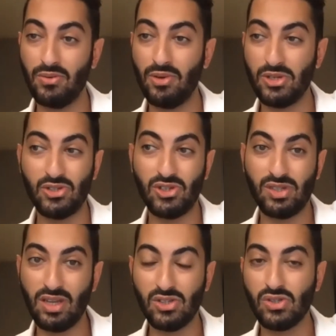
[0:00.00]
which is
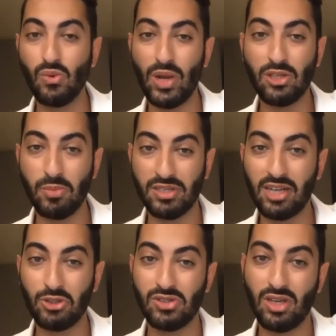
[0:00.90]
just a way to
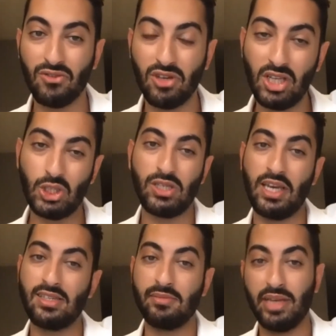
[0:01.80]
protect yourself just in
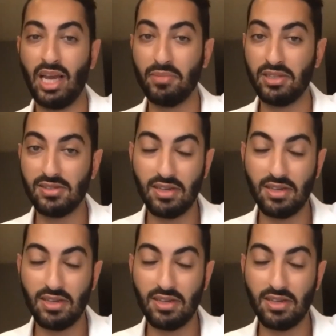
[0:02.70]
case something happens.